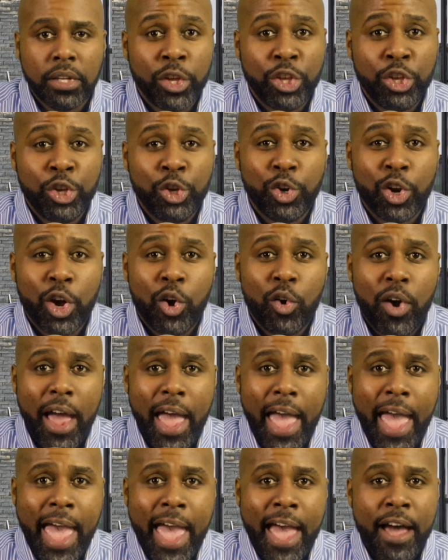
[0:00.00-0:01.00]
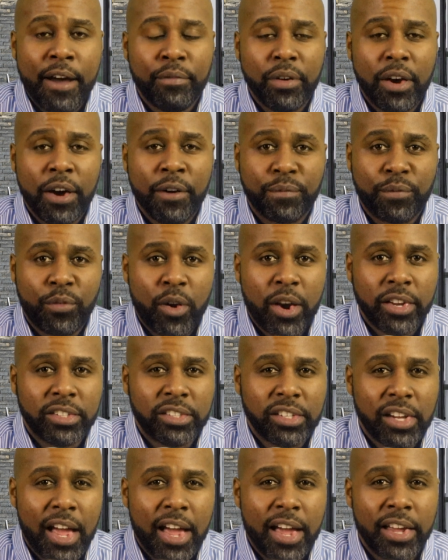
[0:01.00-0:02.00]
And you don't have a
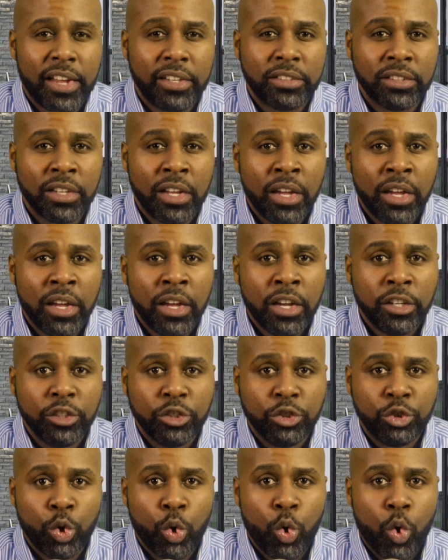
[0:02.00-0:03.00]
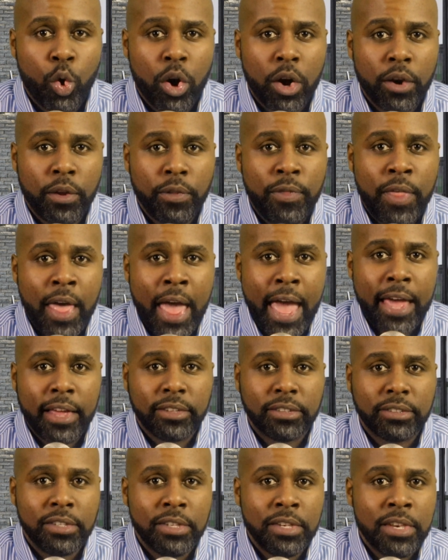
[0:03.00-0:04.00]
franchisor
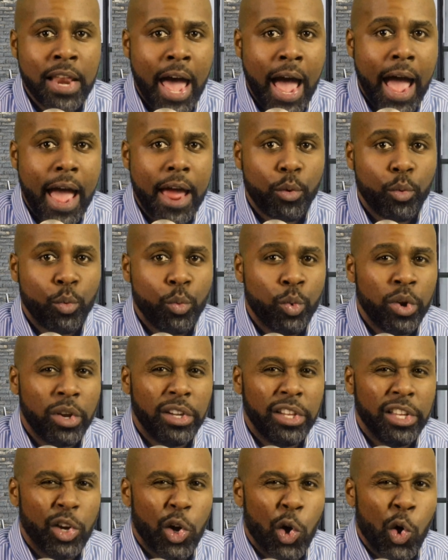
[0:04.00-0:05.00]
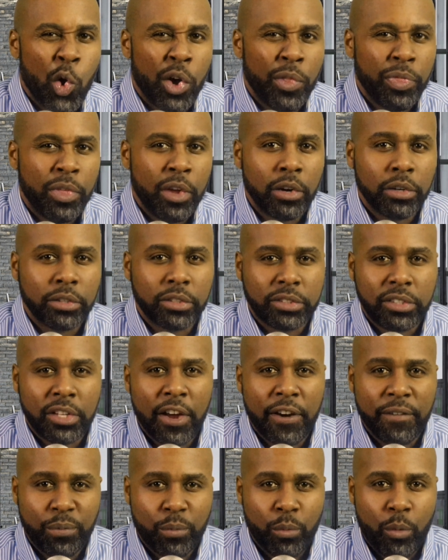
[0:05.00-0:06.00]
that's not really on their
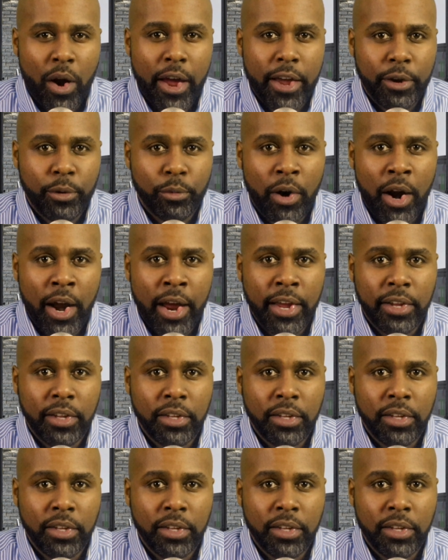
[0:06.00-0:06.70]
stuff right?